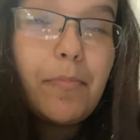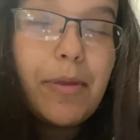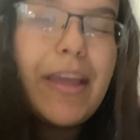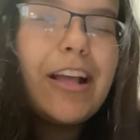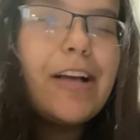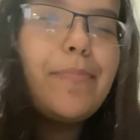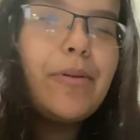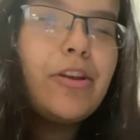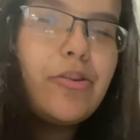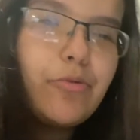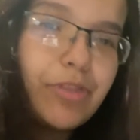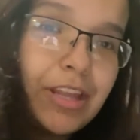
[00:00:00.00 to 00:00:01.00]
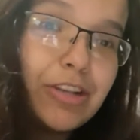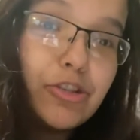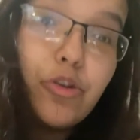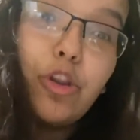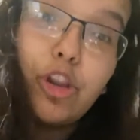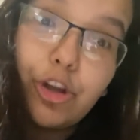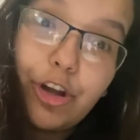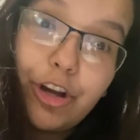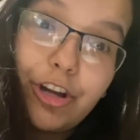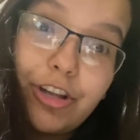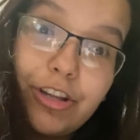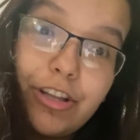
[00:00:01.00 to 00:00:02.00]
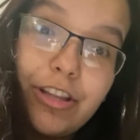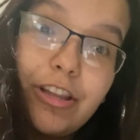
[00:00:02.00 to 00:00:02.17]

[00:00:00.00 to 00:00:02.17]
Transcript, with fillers: pick up a new thing to learn.